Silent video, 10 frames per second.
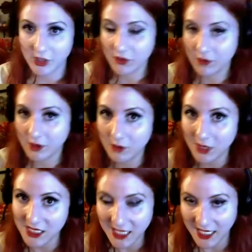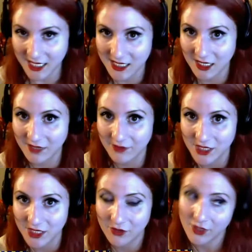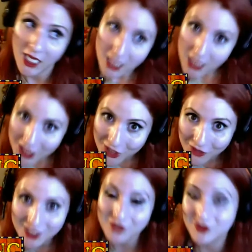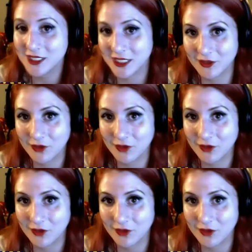you only wanted to cast at level 2. You can do the 2.